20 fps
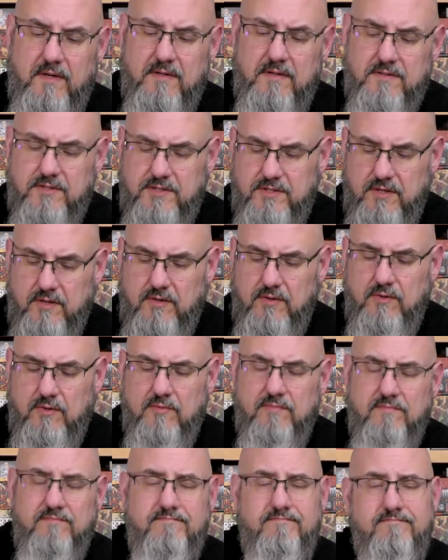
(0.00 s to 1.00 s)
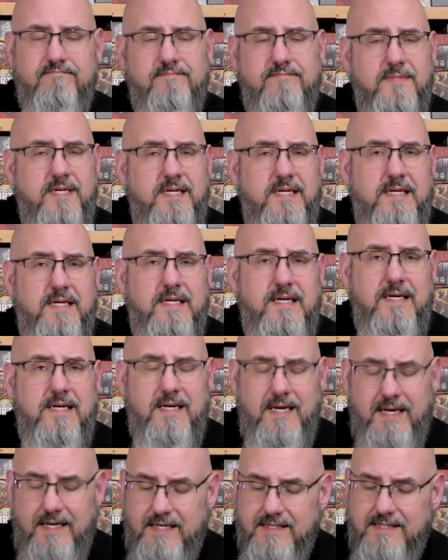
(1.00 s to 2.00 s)
So
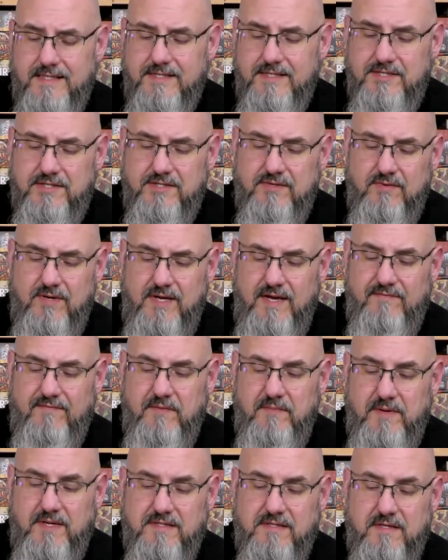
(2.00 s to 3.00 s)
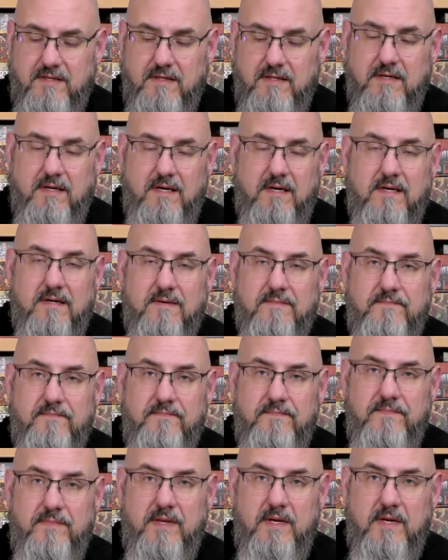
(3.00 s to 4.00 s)
I guess I just don't have the best of luck
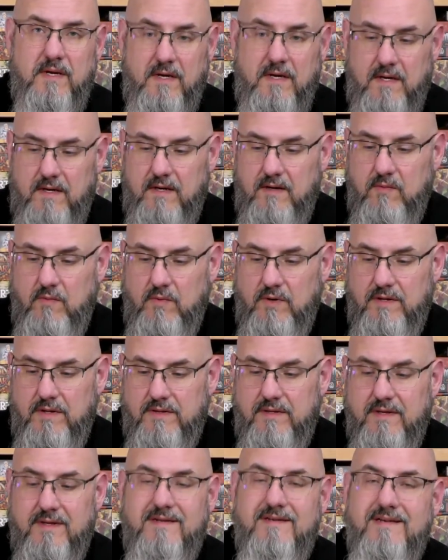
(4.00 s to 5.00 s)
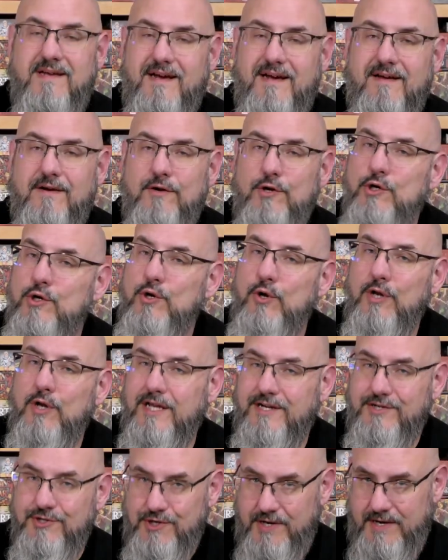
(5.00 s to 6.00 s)
with
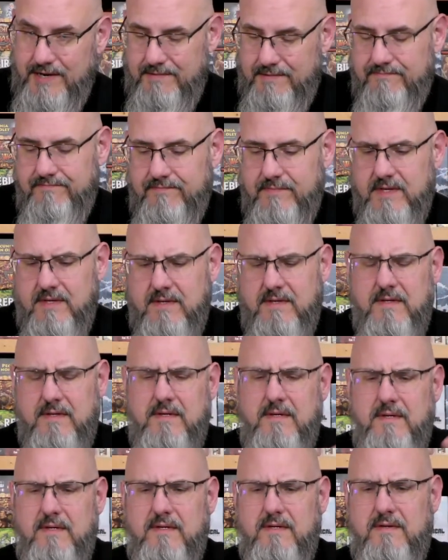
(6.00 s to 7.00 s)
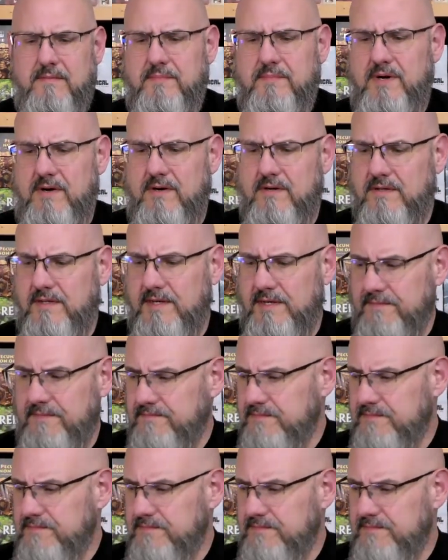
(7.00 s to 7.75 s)
technology, apparently.